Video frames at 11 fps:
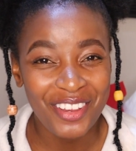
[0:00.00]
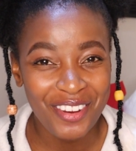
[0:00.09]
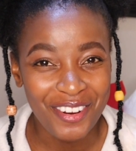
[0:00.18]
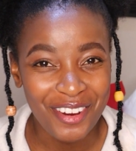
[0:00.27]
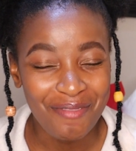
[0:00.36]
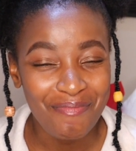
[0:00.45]

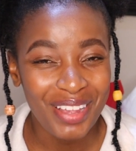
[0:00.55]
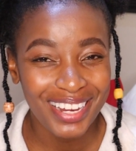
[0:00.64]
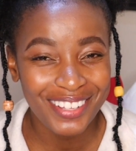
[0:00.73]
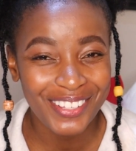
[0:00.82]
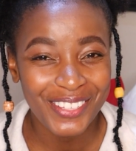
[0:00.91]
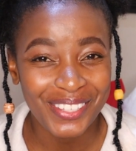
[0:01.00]
year
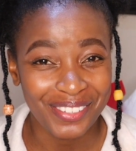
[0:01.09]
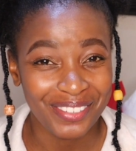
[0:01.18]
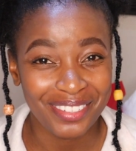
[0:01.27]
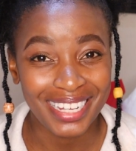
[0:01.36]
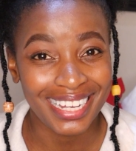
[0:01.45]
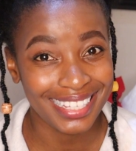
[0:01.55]
medical
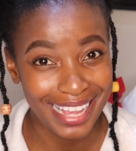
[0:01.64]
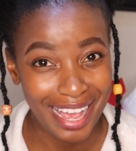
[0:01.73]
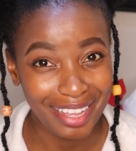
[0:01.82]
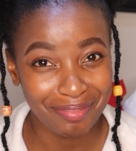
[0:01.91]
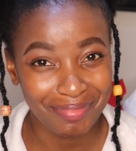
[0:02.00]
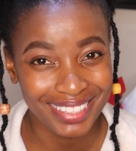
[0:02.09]
school
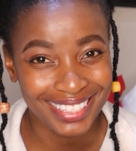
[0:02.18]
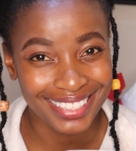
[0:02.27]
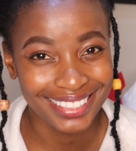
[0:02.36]
exams.